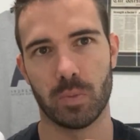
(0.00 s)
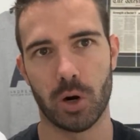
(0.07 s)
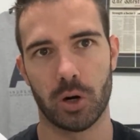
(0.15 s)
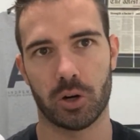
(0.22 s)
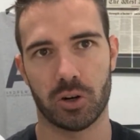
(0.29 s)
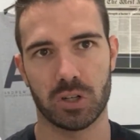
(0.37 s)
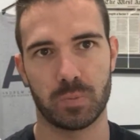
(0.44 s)

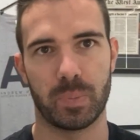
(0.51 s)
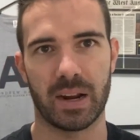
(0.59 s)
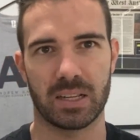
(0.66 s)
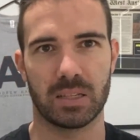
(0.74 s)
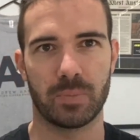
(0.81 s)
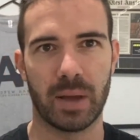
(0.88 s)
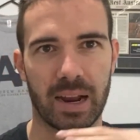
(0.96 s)
motocross
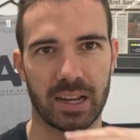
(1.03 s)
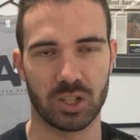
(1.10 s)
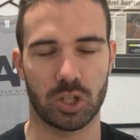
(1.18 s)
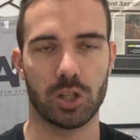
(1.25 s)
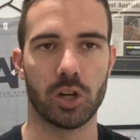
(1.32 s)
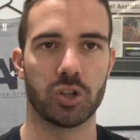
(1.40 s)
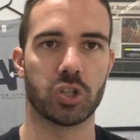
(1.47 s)
back to back as
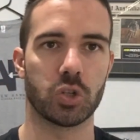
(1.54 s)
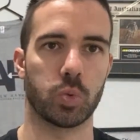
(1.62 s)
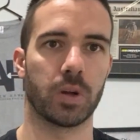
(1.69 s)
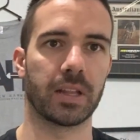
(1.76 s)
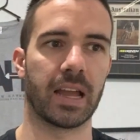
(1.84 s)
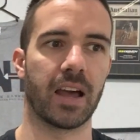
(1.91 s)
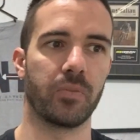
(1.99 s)
close as
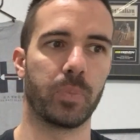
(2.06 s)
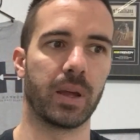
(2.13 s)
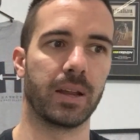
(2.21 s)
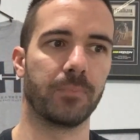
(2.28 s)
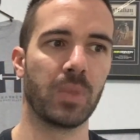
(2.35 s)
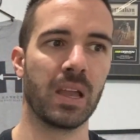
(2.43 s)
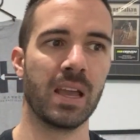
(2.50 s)
what they have been.